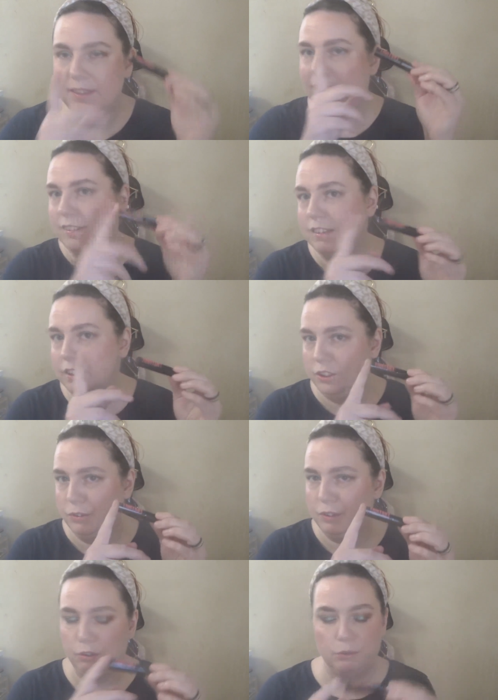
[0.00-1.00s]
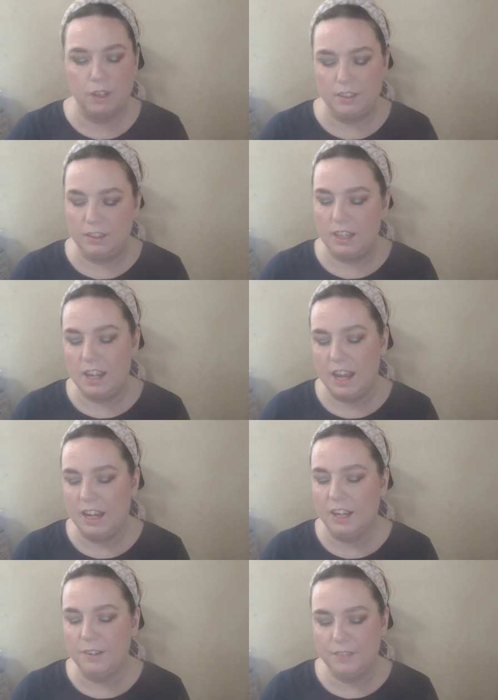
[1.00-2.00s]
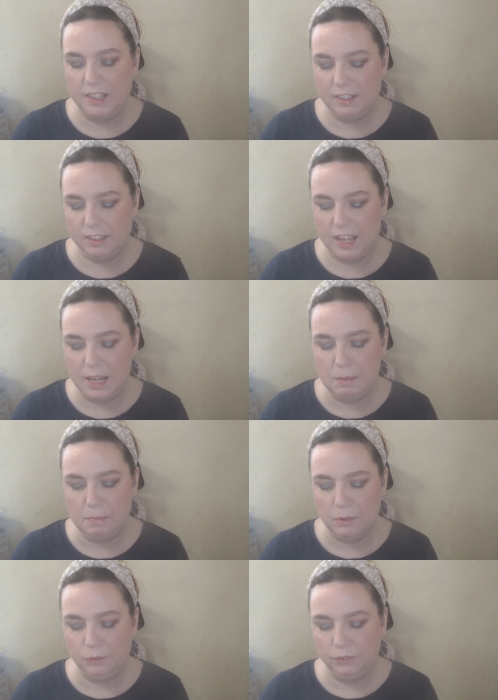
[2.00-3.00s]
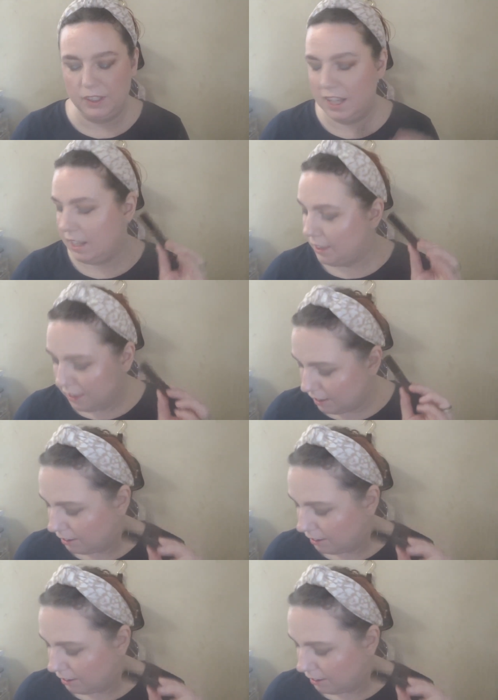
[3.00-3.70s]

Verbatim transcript: this is the newest one that they have. It came in this